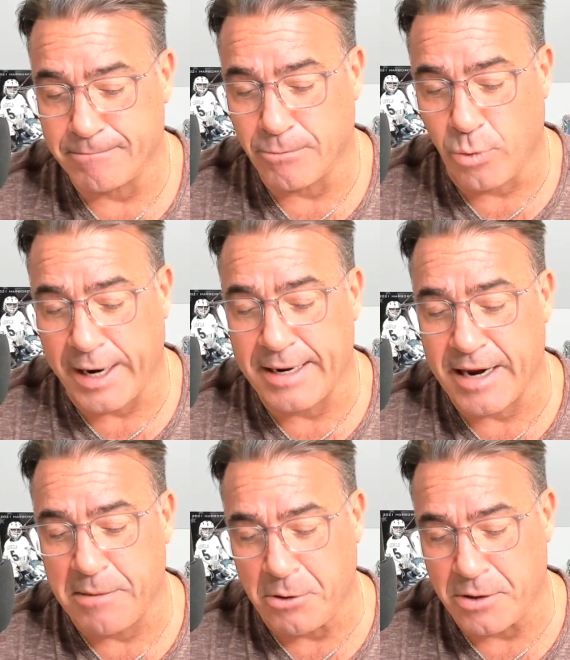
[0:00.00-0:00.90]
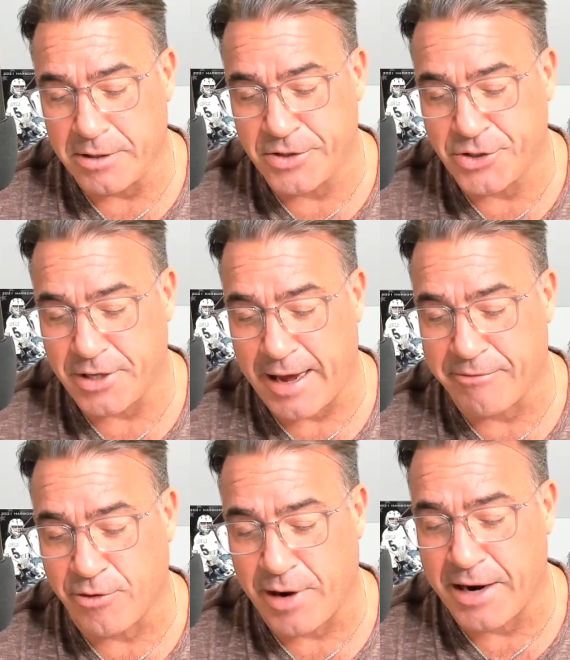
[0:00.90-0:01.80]
White neighborhoods
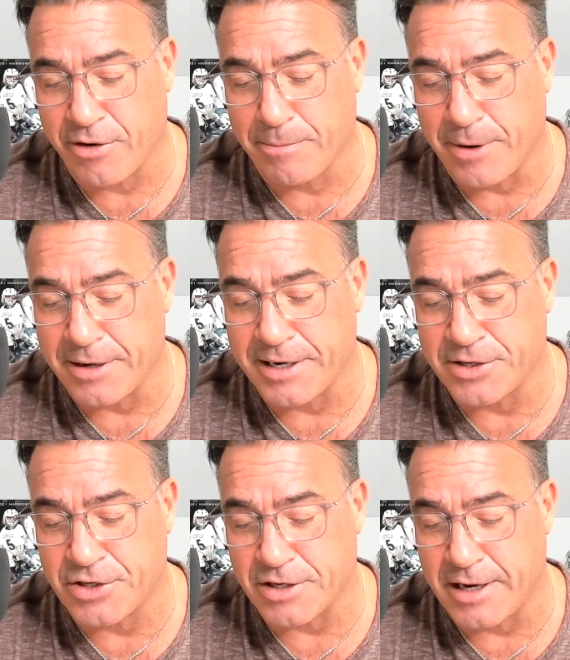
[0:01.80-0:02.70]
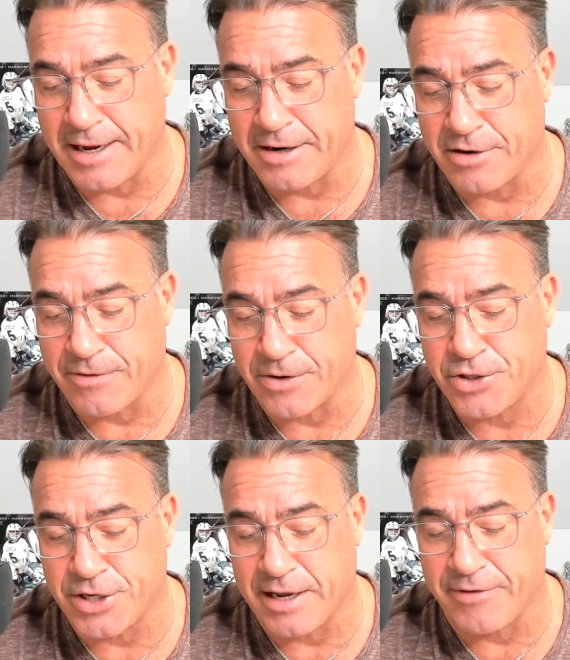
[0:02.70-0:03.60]
have greater abundance and
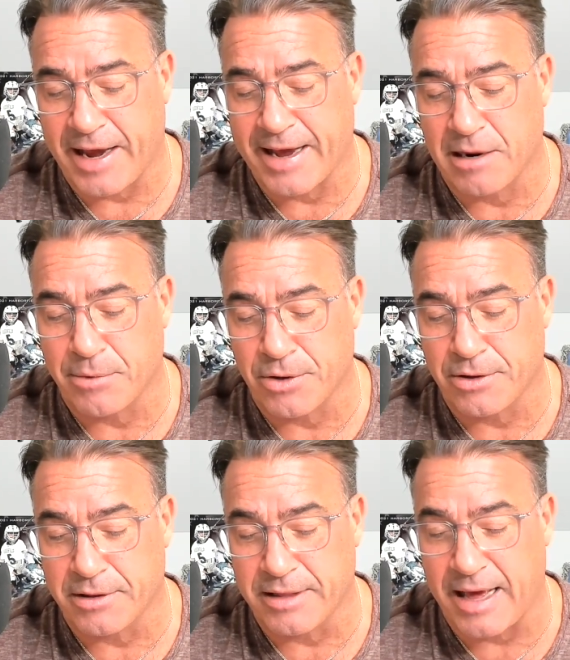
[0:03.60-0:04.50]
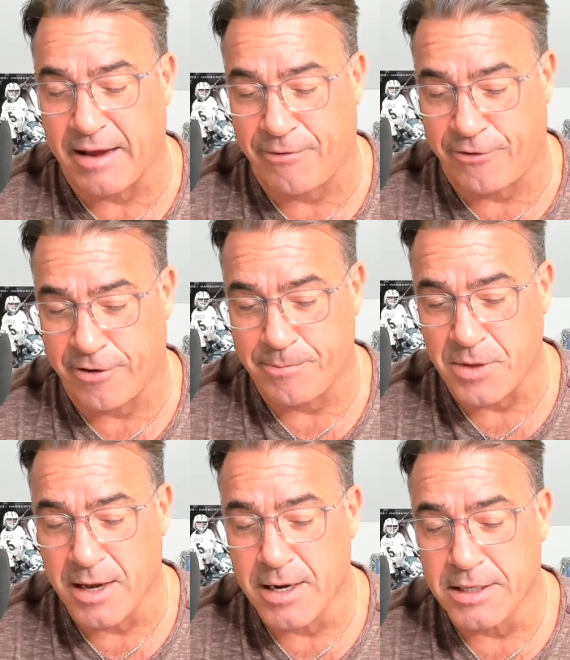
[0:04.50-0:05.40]
diversity of animal life.
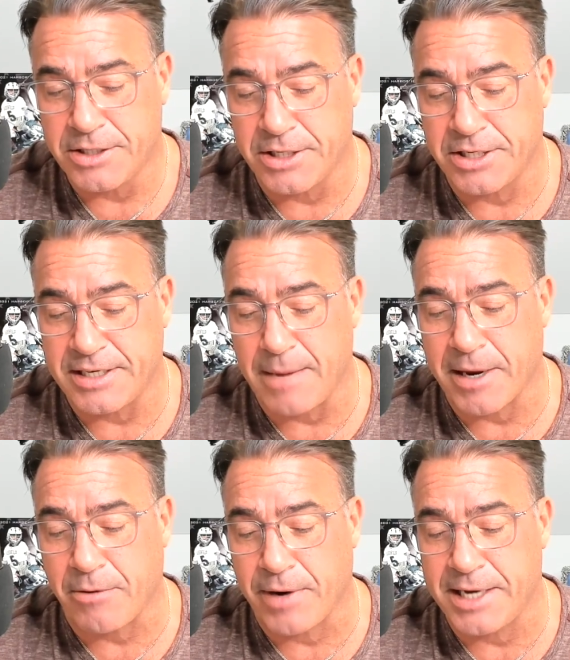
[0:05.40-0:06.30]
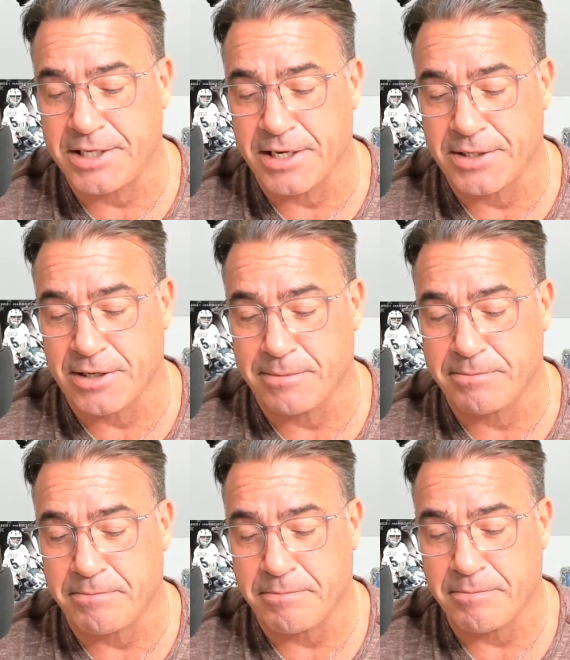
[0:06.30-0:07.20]
Systemic
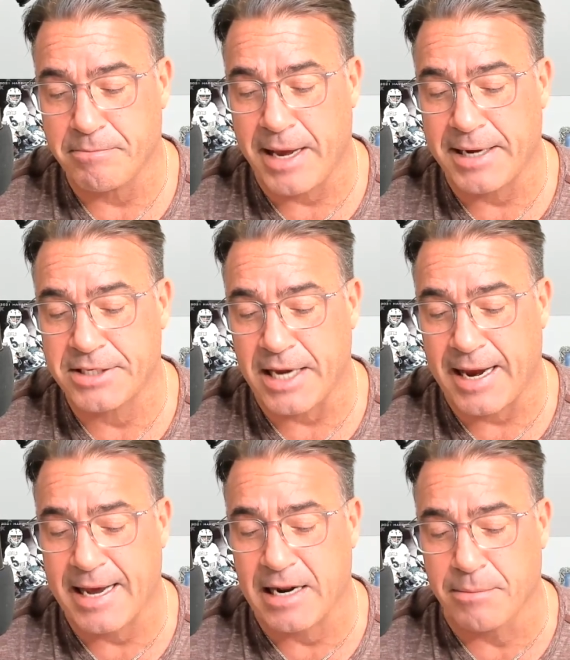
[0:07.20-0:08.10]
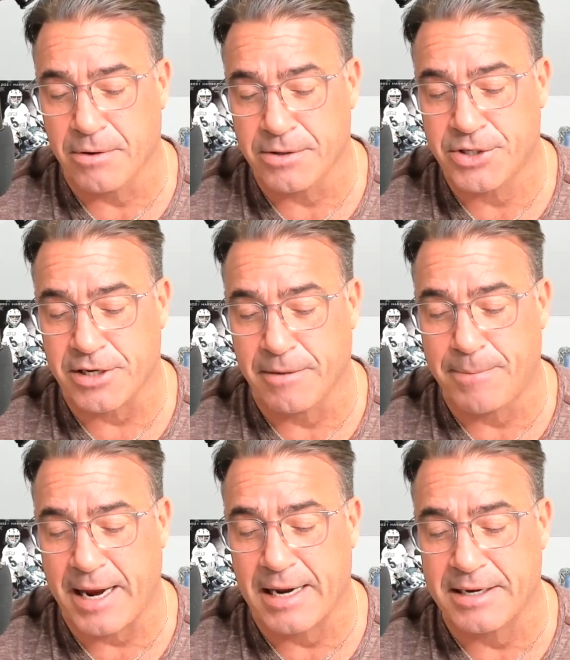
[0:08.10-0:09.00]
racism makes animals
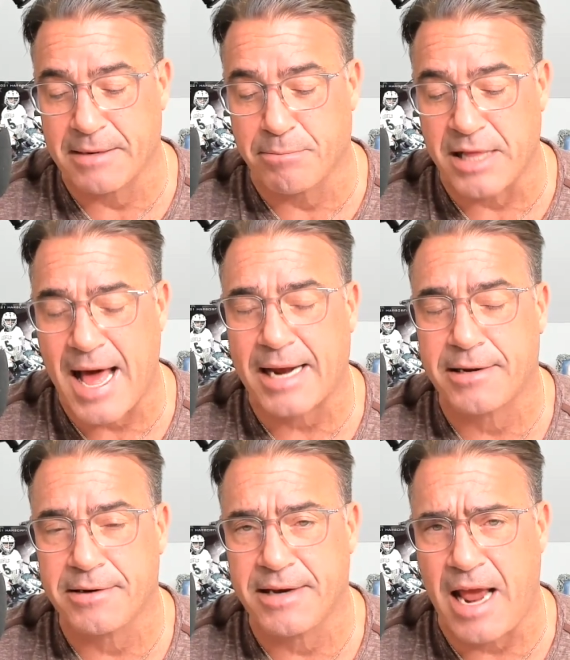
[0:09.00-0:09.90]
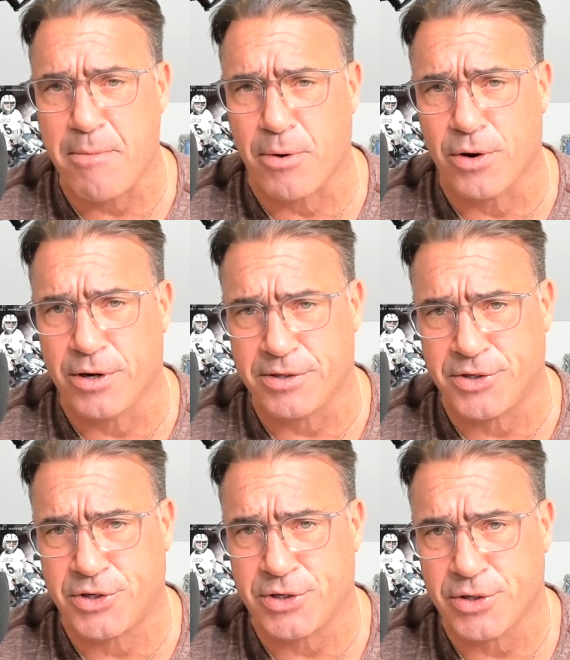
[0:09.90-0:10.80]
abandon black
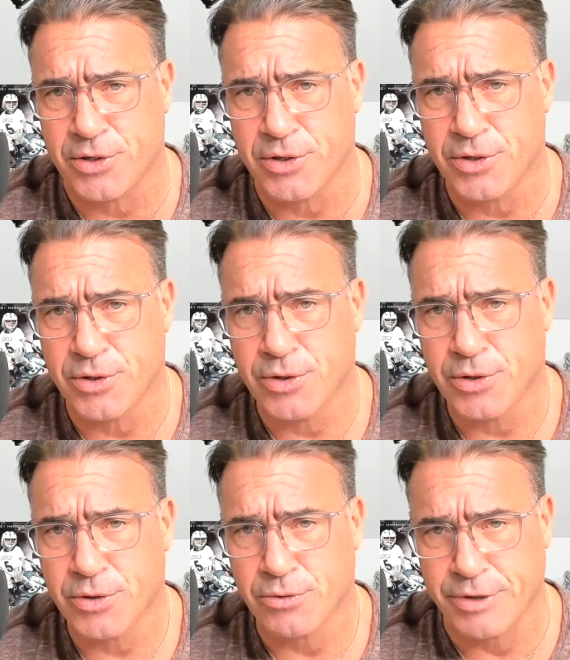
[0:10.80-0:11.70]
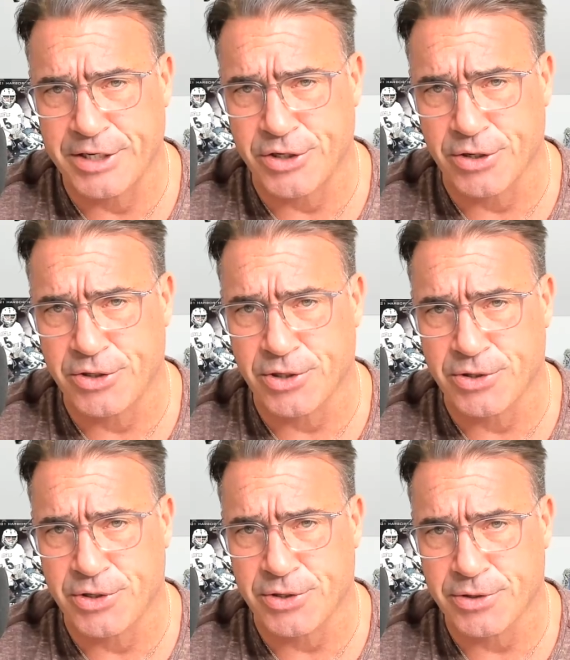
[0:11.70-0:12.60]
neighborhoods,
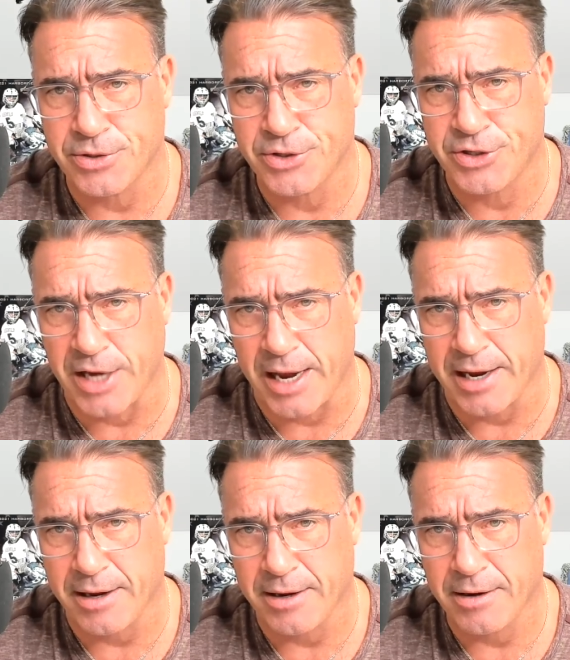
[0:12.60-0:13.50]
researchers say.